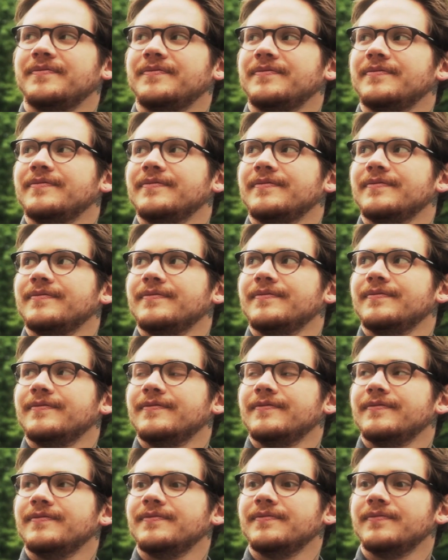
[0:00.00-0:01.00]

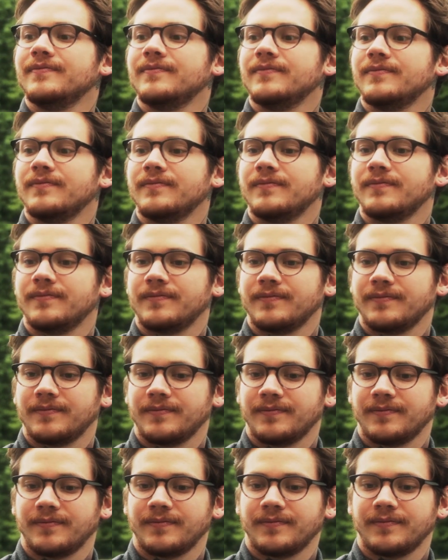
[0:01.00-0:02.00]

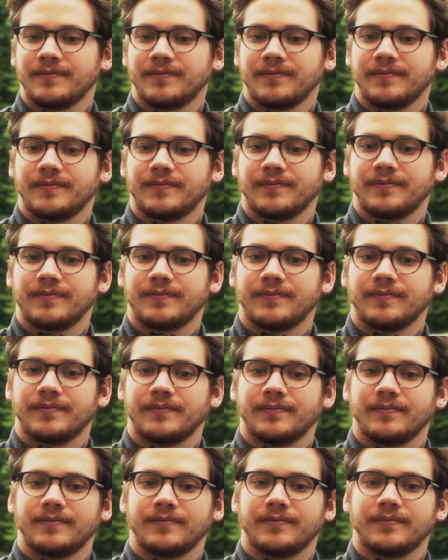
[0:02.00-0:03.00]

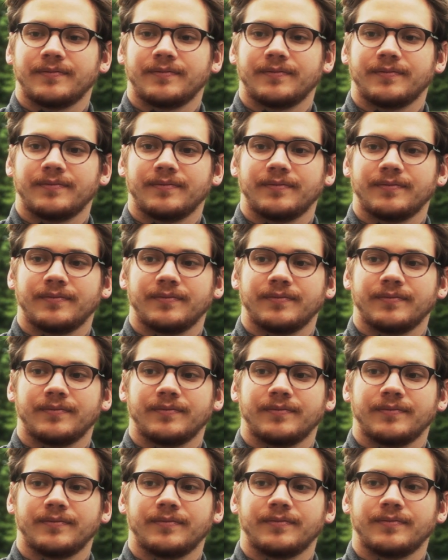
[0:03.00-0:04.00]

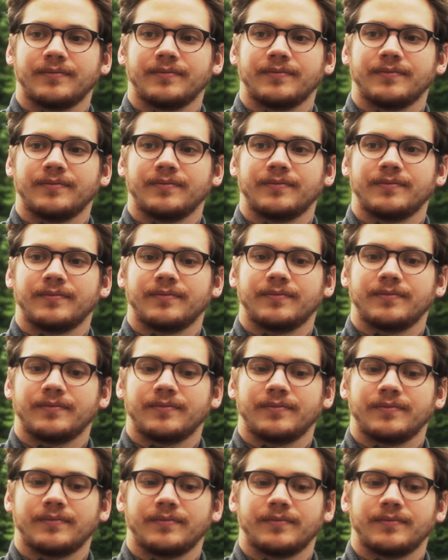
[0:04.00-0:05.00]

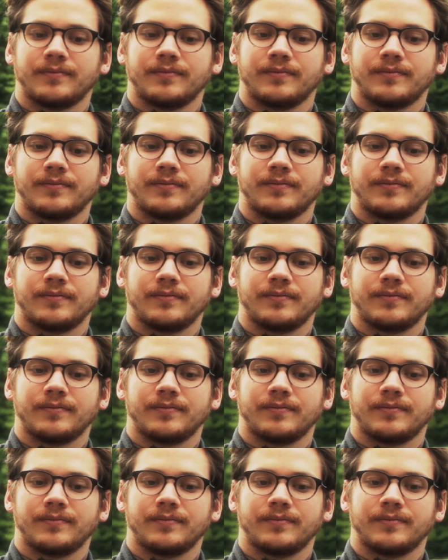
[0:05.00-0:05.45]
(silent)